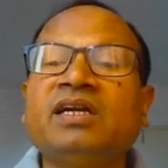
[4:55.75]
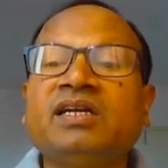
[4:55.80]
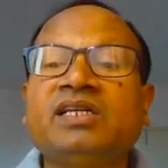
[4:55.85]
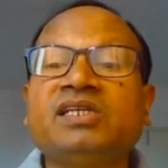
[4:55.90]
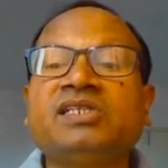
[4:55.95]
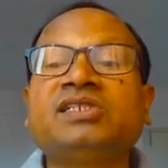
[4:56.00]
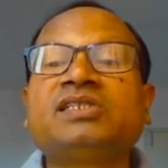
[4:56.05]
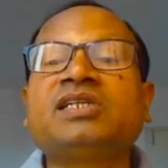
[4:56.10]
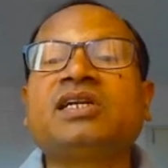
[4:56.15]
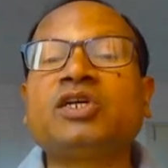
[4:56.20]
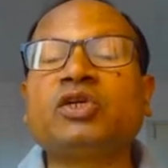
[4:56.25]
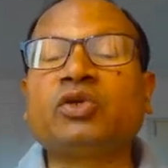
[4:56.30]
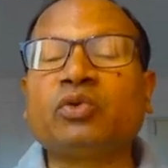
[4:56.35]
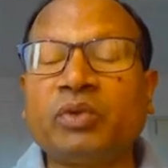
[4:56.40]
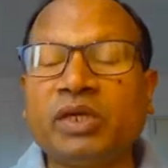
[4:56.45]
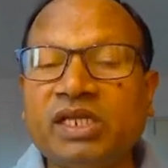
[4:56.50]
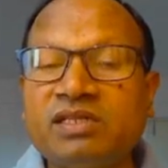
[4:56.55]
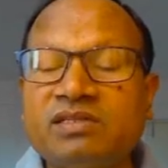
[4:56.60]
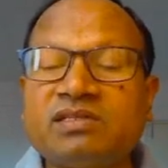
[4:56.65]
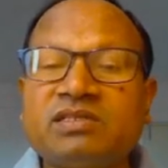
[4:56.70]
digital
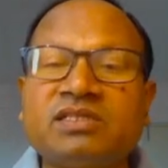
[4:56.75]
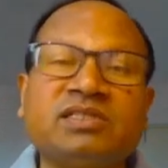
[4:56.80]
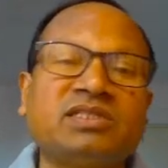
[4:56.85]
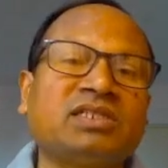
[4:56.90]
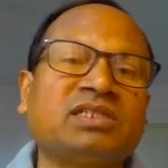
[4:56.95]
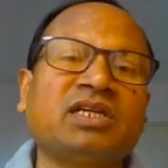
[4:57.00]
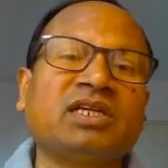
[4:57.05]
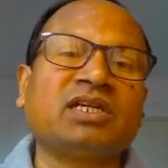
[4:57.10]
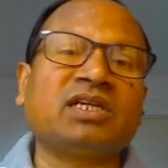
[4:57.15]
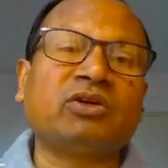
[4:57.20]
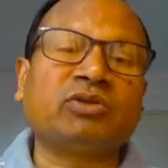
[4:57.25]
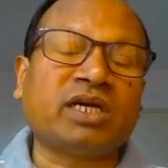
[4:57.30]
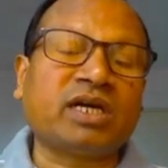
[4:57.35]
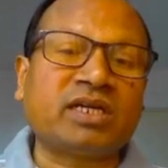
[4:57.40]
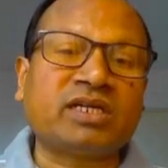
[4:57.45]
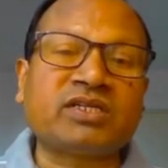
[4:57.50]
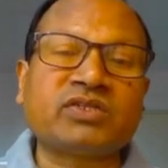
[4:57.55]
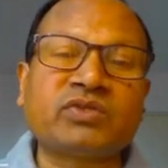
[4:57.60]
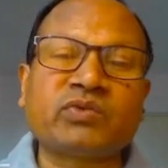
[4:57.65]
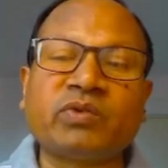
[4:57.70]
twins, digital
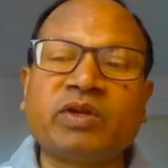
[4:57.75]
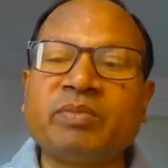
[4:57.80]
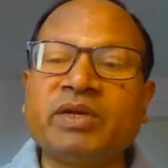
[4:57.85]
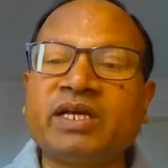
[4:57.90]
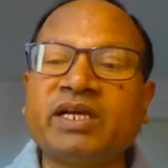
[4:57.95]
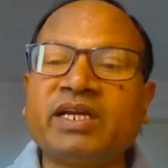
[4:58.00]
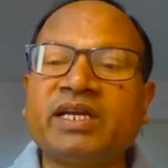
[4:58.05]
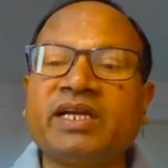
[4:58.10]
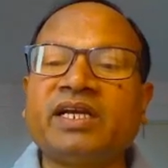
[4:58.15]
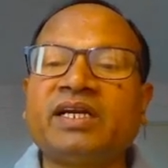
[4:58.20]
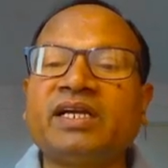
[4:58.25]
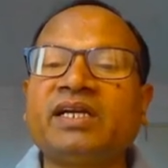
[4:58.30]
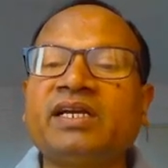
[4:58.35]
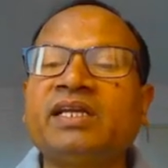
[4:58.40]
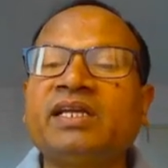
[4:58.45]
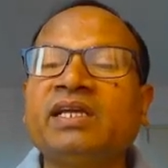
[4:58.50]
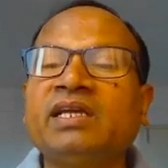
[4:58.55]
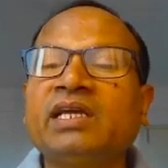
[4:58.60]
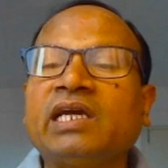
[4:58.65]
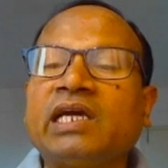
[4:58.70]
avatars will be created,
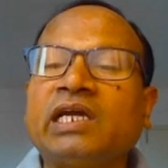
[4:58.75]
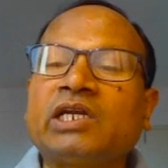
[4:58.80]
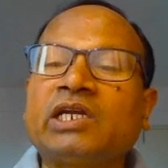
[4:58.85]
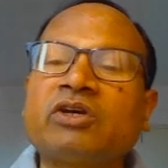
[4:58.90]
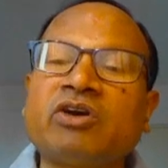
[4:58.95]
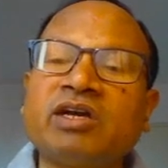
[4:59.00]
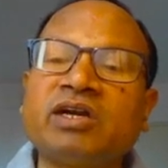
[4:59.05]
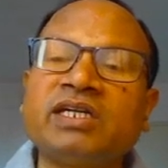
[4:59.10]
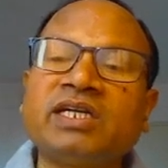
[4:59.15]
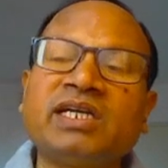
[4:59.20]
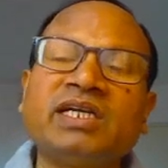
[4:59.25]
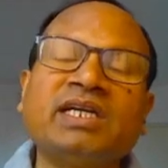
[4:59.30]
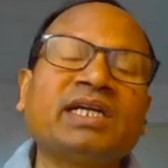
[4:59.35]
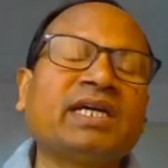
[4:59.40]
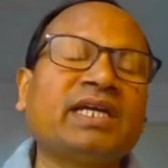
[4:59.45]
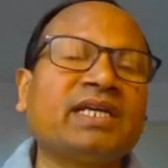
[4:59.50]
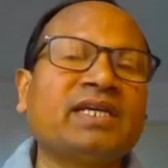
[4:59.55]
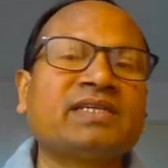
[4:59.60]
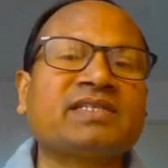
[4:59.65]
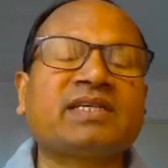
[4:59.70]
and content
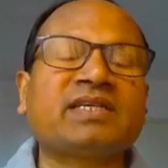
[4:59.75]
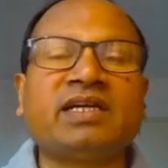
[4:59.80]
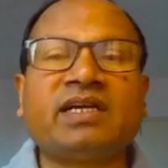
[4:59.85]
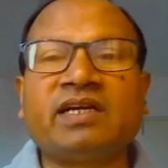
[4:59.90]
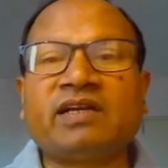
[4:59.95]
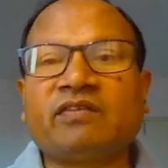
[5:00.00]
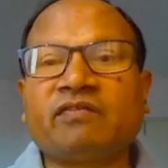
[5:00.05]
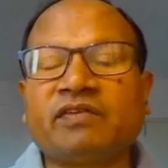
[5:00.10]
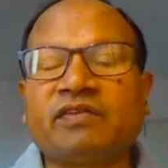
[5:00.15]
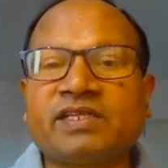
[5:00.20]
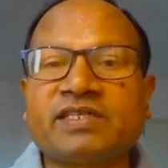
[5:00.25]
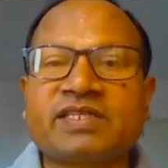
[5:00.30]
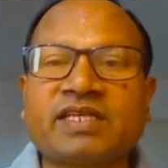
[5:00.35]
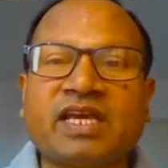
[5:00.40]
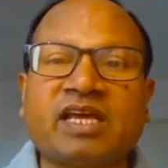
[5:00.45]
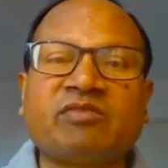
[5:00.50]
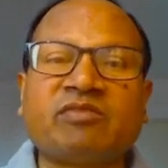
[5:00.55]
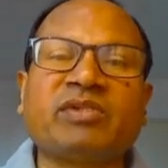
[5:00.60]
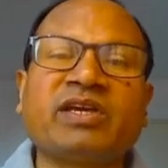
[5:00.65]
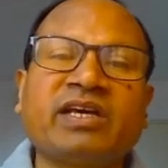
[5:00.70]
creation interface
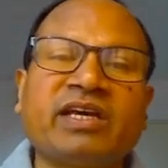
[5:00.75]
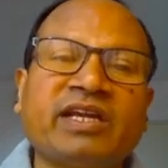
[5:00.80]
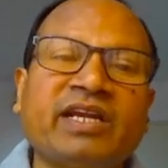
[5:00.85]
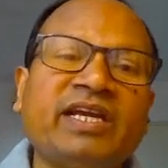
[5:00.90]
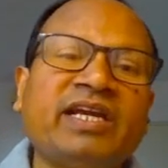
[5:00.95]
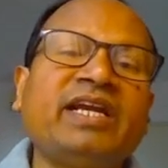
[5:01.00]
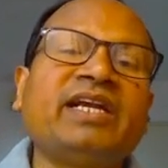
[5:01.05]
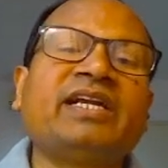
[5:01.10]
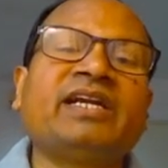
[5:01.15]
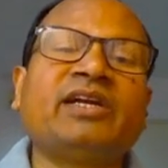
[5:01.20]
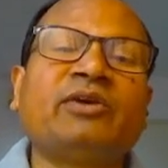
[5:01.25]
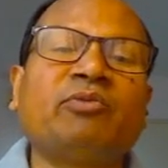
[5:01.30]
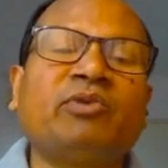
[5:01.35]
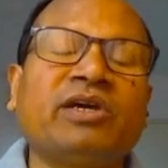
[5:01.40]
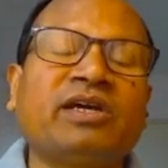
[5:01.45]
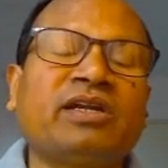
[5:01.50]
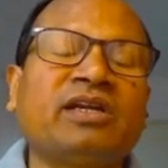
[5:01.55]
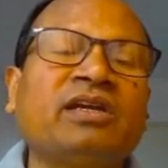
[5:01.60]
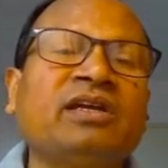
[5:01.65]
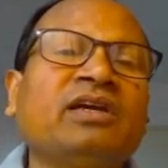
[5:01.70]
can be created
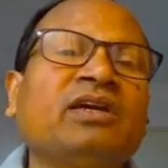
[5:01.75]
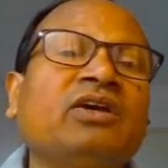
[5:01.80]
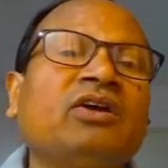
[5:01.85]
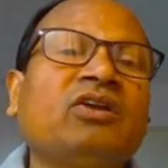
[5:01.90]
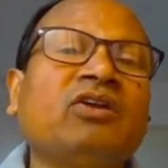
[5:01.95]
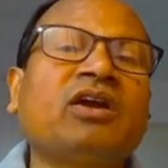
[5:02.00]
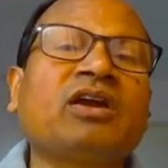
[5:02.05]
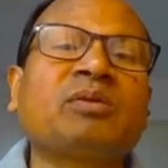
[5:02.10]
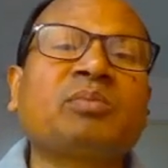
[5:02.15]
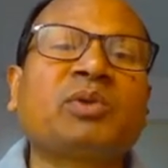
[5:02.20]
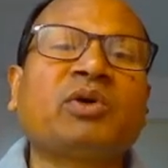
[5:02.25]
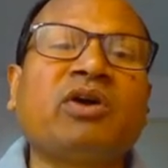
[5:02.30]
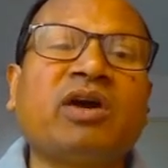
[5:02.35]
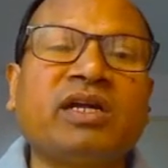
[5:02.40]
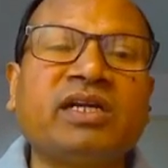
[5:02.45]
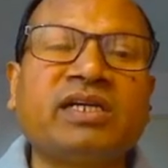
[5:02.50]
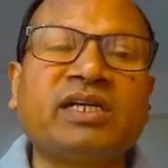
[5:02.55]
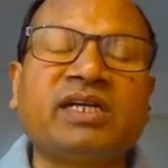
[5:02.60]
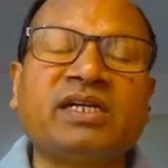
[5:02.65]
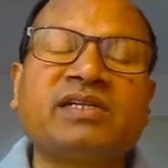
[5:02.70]
where a lot of
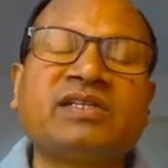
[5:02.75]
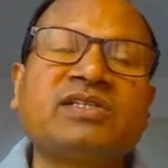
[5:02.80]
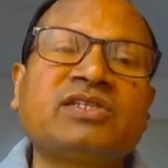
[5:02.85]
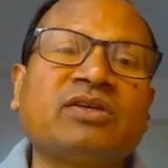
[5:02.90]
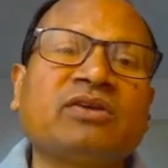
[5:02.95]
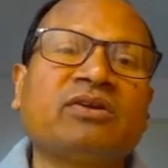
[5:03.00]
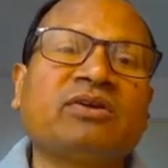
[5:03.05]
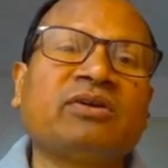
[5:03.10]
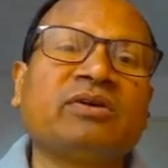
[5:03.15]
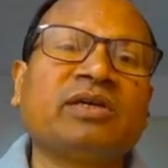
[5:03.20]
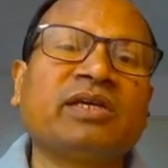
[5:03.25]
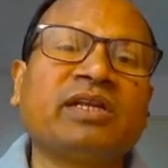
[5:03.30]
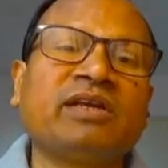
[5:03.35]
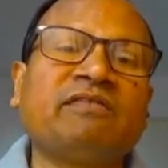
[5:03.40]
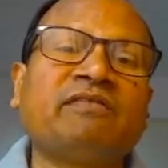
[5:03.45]
contents, in a